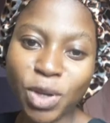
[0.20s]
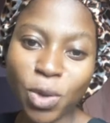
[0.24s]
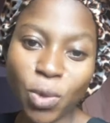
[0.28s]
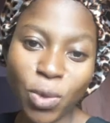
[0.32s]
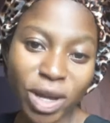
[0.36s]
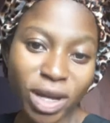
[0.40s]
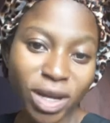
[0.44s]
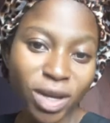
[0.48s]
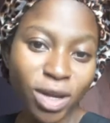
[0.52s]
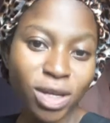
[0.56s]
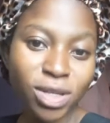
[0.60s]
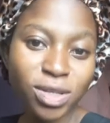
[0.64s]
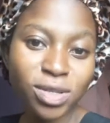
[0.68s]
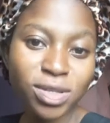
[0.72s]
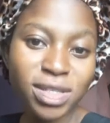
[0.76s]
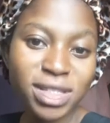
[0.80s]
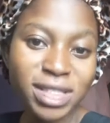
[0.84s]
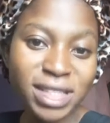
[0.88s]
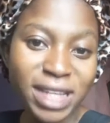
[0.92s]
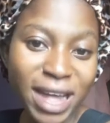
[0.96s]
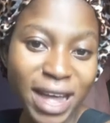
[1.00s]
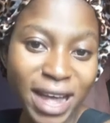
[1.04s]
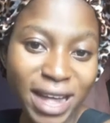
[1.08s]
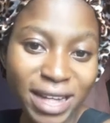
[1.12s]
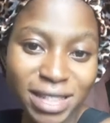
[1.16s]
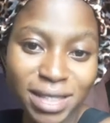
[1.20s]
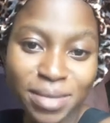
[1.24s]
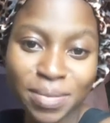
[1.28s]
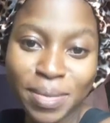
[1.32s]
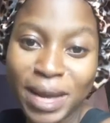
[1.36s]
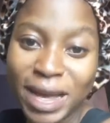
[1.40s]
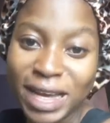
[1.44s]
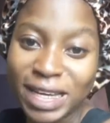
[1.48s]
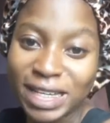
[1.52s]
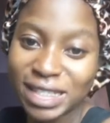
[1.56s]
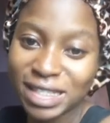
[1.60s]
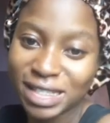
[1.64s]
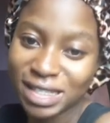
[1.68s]
We are going to start
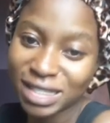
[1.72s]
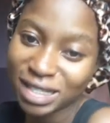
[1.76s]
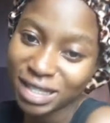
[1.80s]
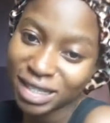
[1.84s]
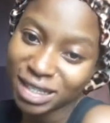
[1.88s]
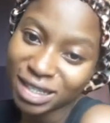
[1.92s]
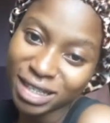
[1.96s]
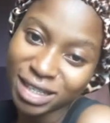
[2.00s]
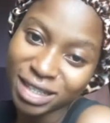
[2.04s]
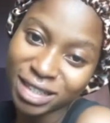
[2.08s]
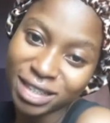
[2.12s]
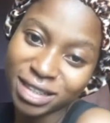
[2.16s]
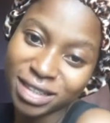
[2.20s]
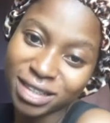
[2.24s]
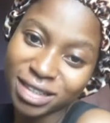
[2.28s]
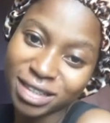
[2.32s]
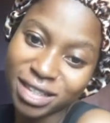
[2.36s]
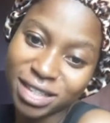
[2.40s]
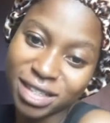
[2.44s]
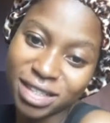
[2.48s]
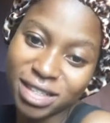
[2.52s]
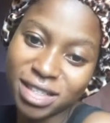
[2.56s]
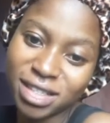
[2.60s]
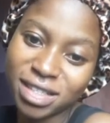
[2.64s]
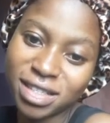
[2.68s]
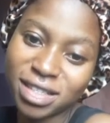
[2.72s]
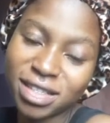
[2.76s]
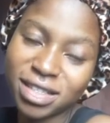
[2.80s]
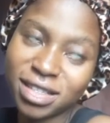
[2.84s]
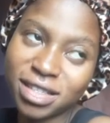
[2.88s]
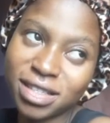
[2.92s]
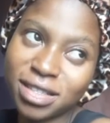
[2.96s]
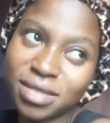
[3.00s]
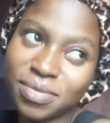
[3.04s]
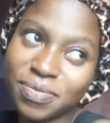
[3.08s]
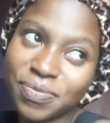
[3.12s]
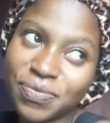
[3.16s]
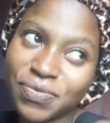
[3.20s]
by singing
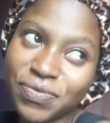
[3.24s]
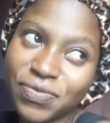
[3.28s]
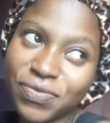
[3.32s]
this